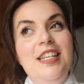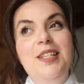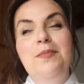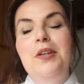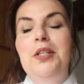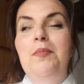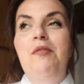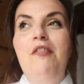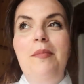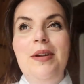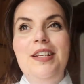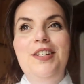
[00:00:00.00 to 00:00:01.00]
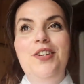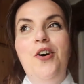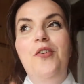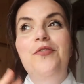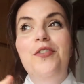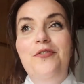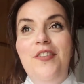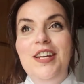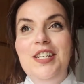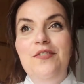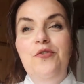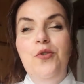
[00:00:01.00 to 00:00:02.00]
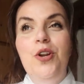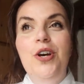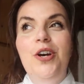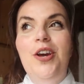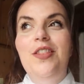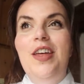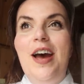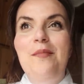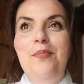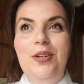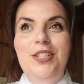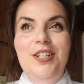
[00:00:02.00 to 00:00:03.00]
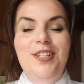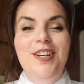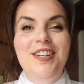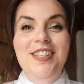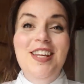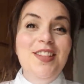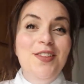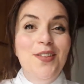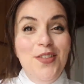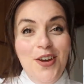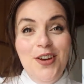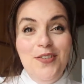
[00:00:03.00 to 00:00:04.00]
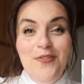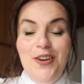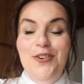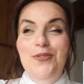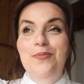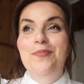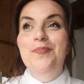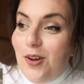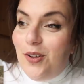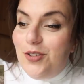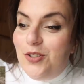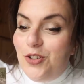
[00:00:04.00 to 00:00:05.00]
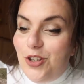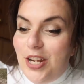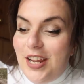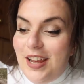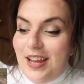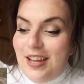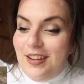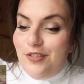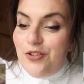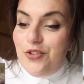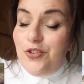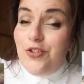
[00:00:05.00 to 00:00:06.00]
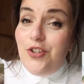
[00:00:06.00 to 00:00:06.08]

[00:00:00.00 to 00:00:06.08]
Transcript: is supposed to be reminiscent of the festival look that Bridget does in the third film because she is